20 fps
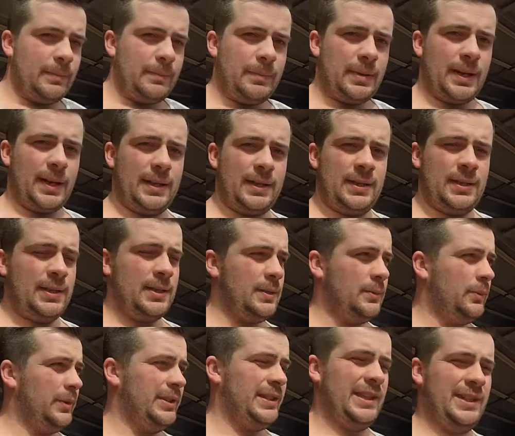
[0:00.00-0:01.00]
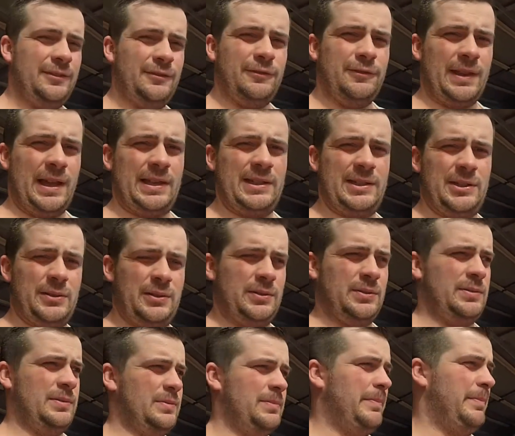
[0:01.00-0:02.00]
but we did flat tow
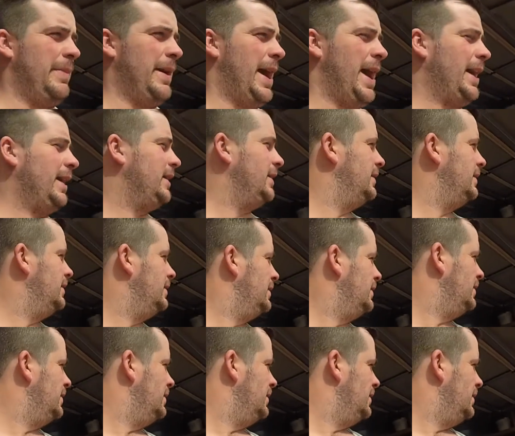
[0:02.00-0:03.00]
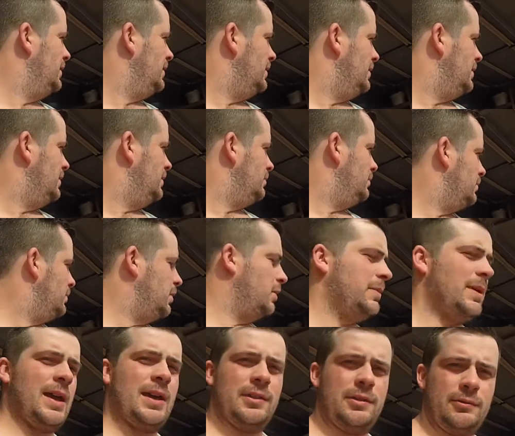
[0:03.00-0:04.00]
it back for
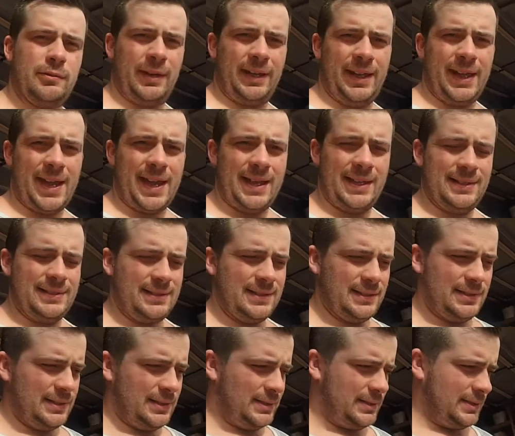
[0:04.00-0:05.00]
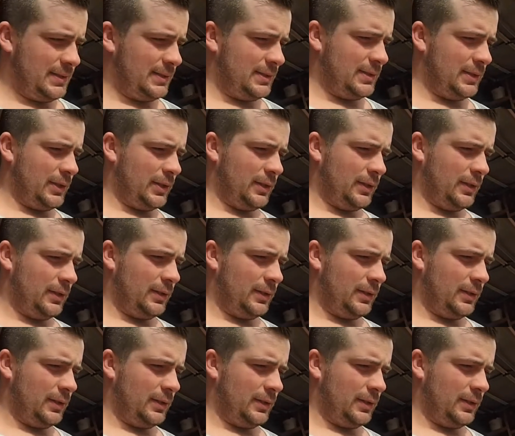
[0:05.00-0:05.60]
about 3k's. So